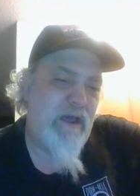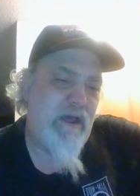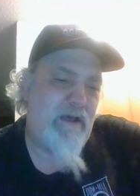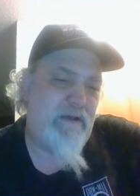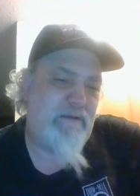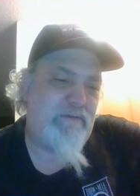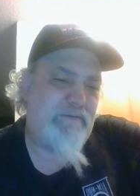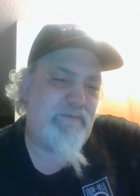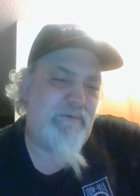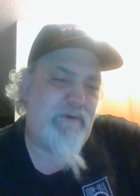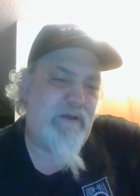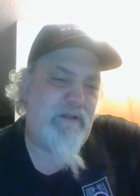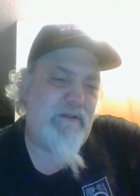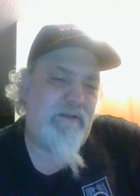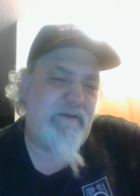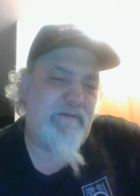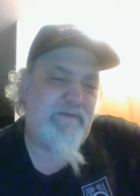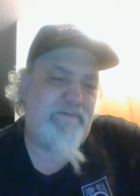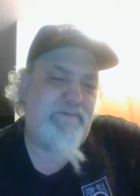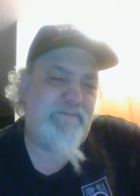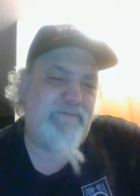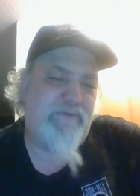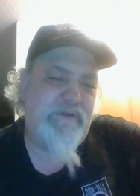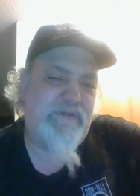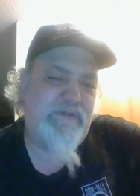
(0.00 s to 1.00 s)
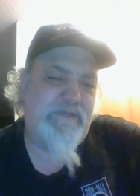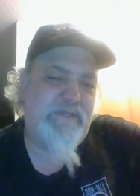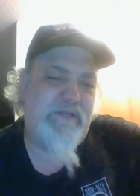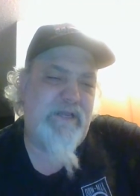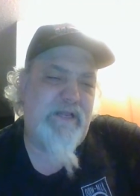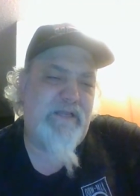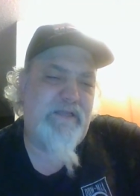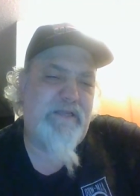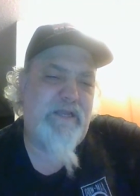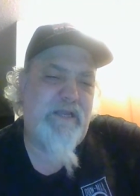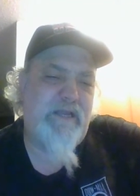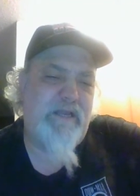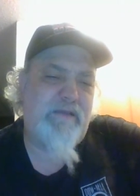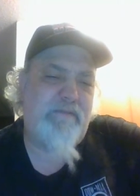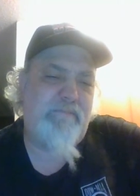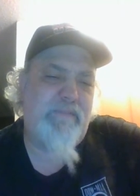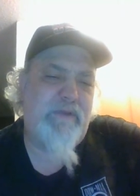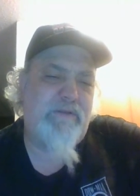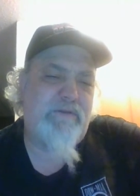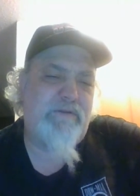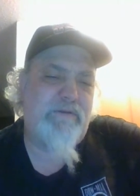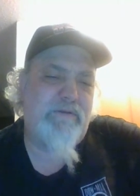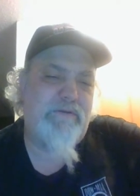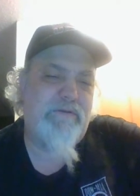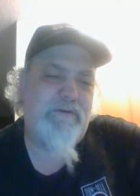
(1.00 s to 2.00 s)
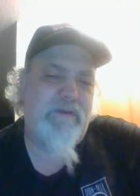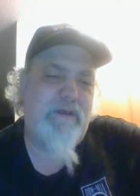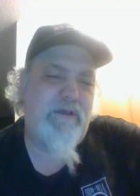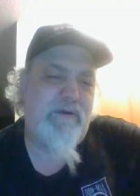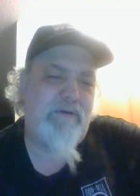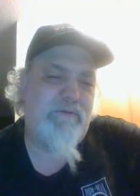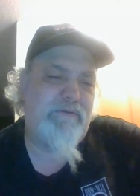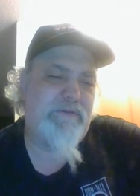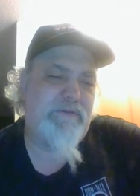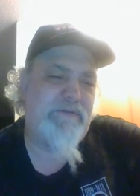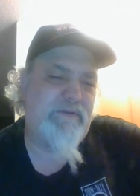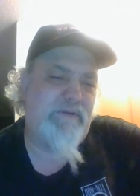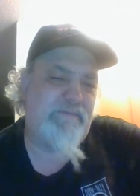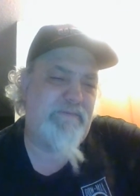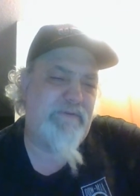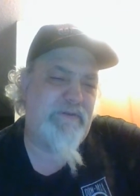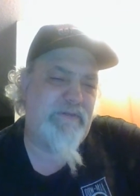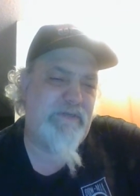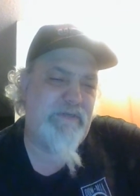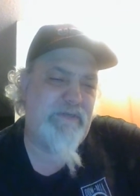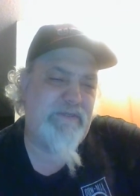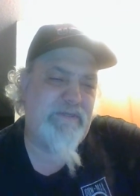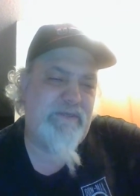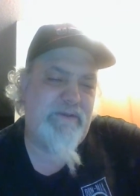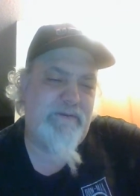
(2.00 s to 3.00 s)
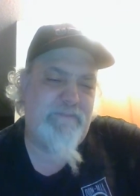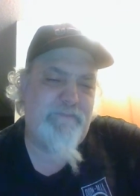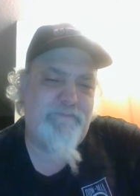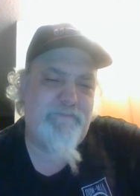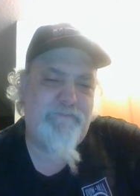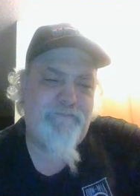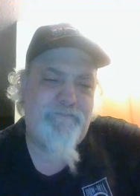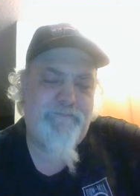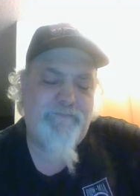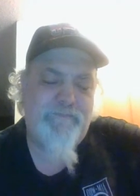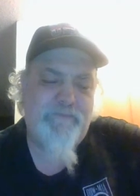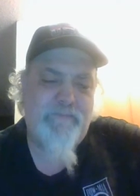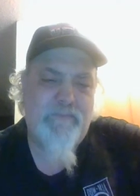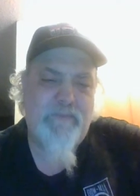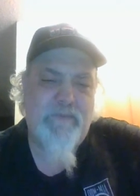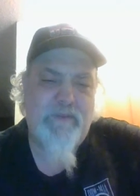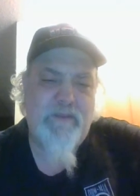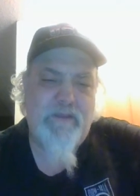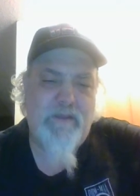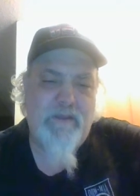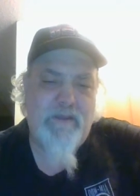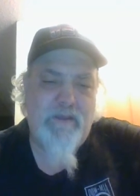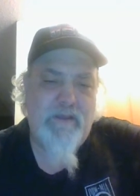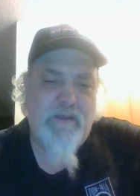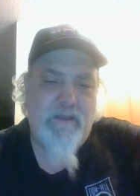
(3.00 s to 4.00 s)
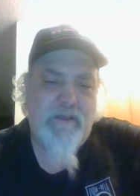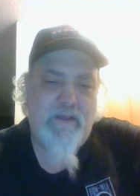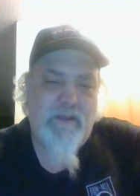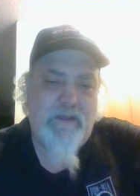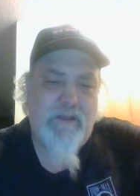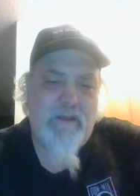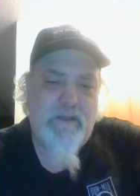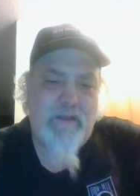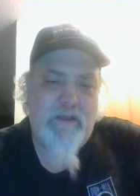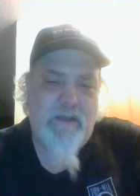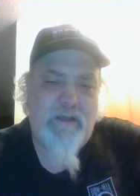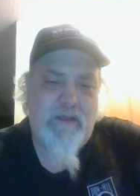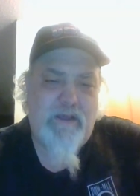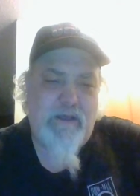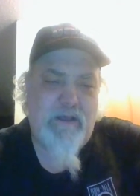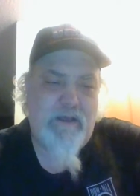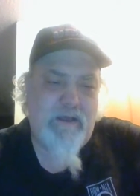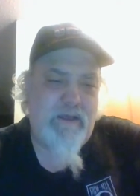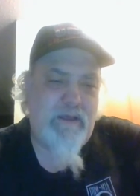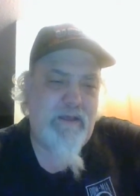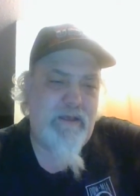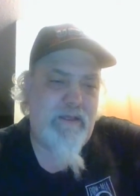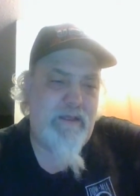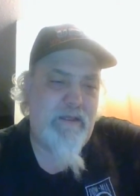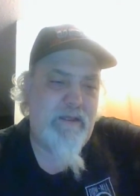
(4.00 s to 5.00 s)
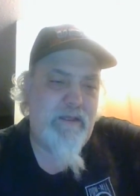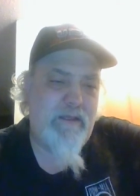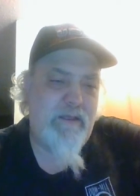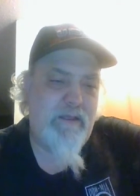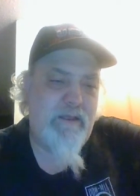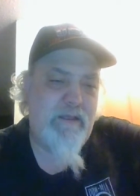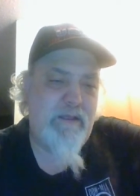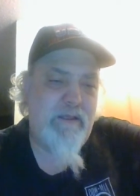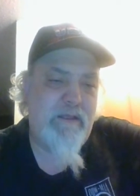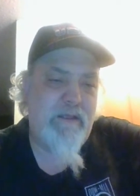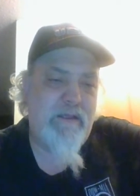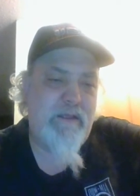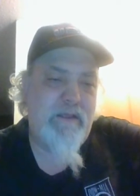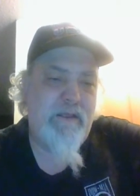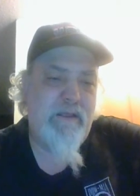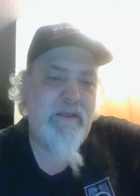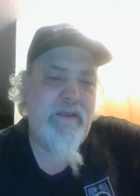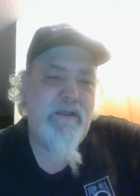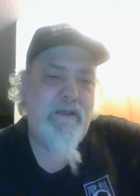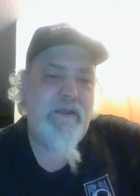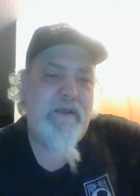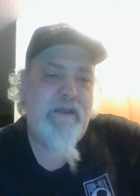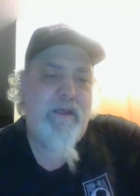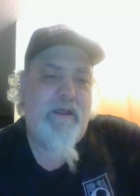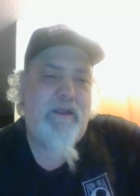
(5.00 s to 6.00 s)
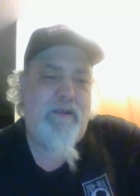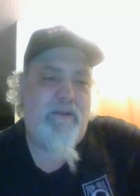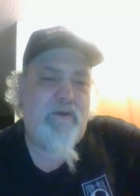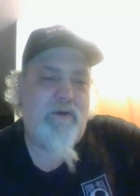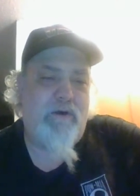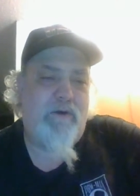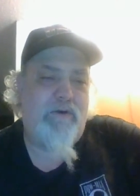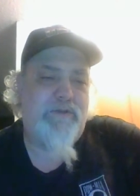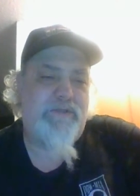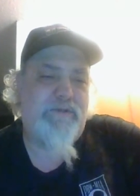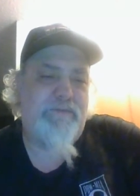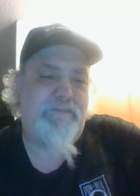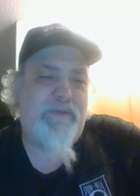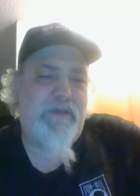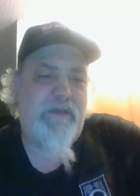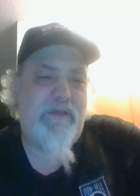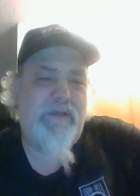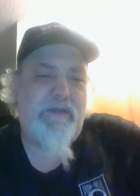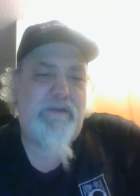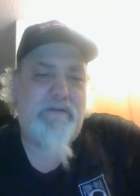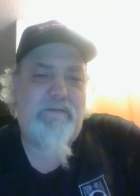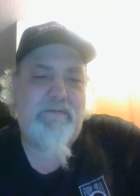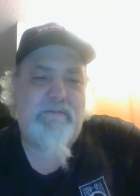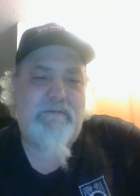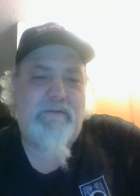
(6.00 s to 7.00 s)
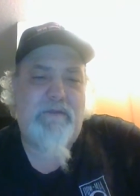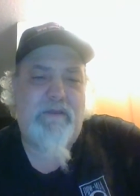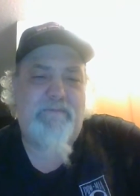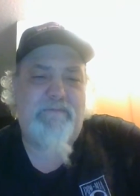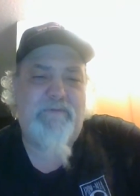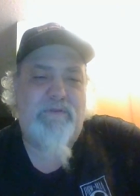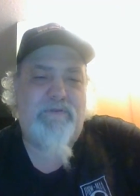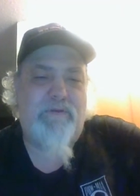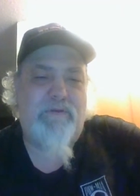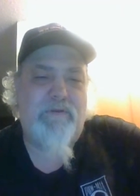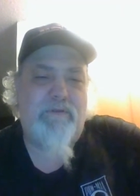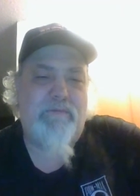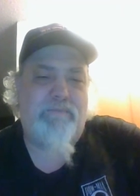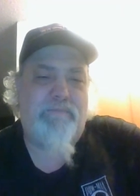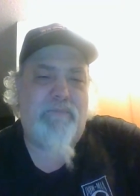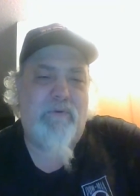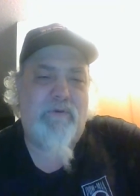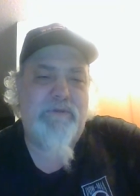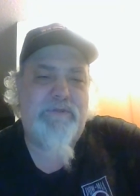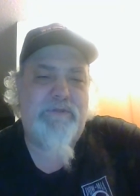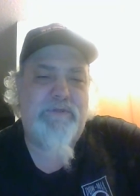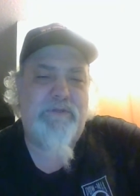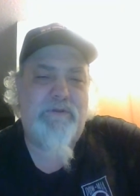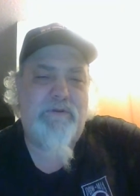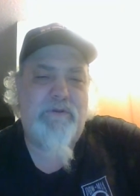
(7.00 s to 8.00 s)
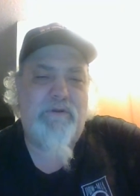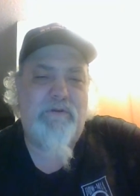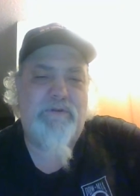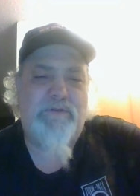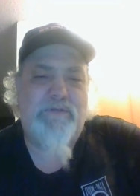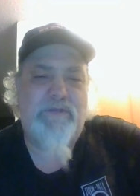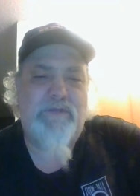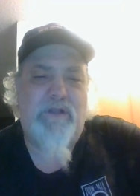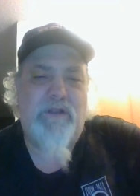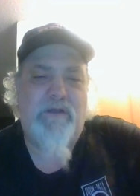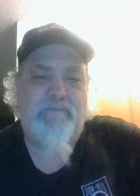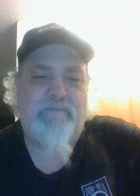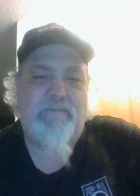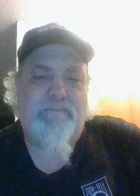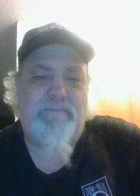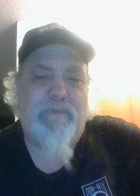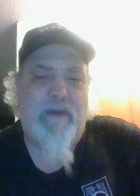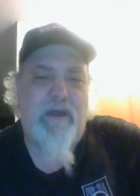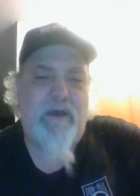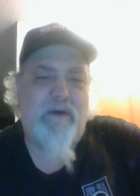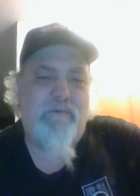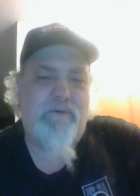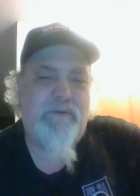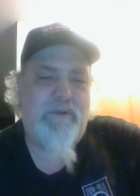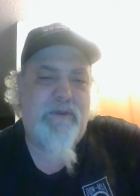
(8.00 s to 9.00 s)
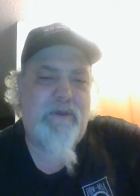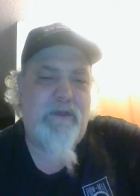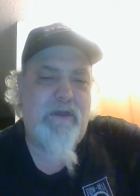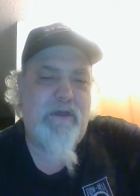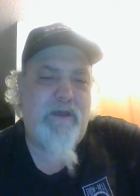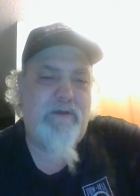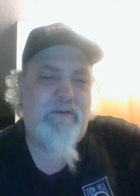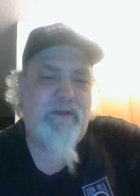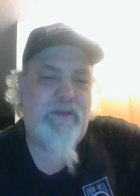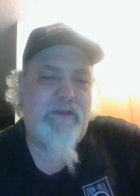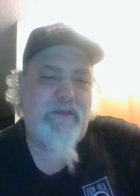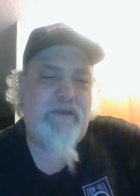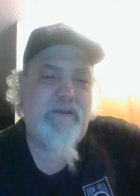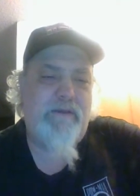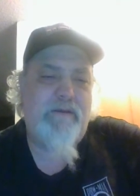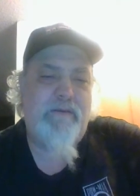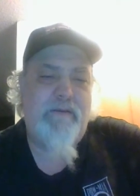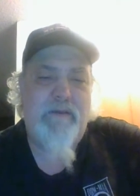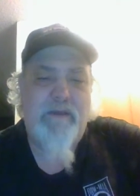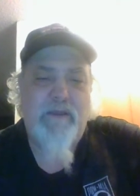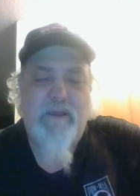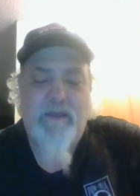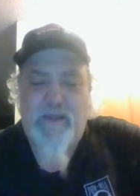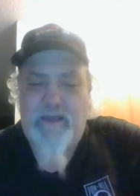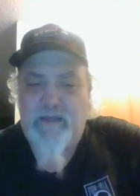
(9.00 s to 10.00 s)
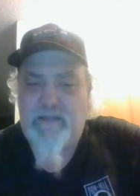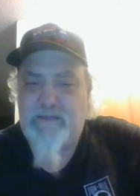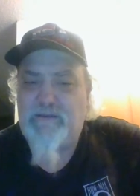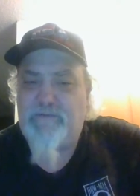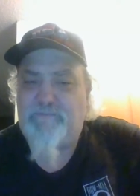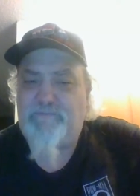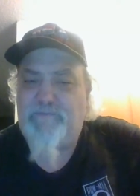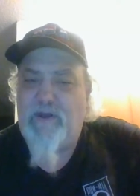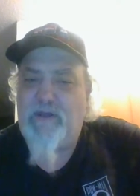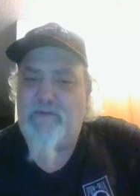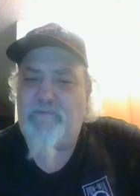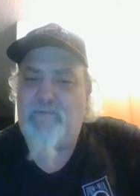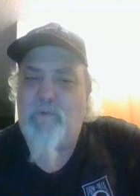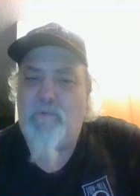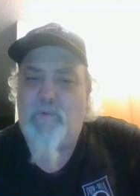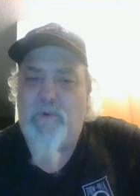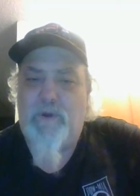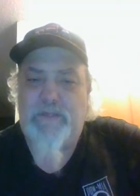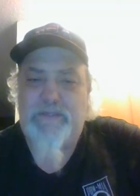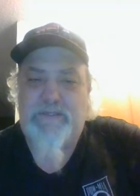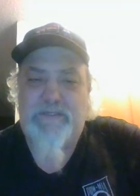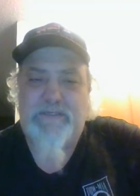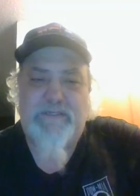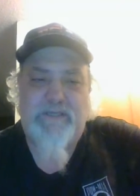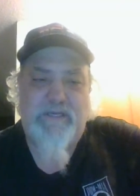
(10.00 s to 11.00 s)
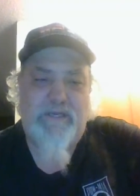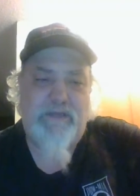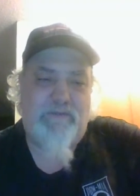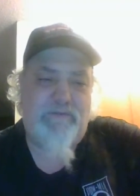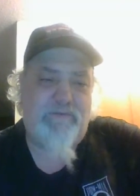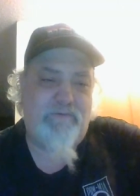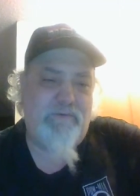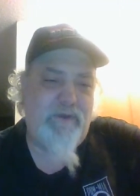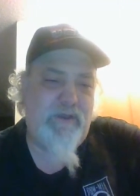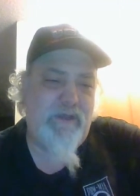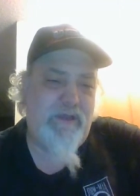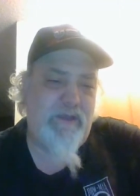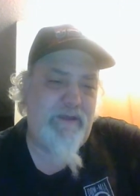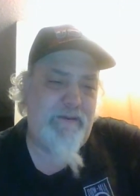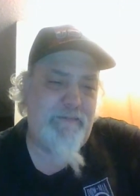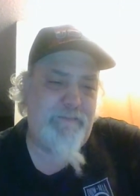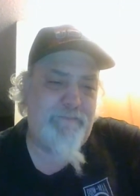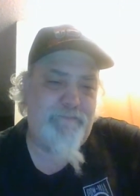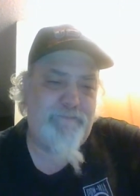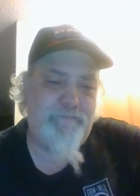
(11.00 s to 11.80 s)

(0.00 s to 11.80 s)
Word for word: as well as facilitating mental health services. Uh, it'll also be given to the Boys and Girls Club of Broward County. It's a 501c3.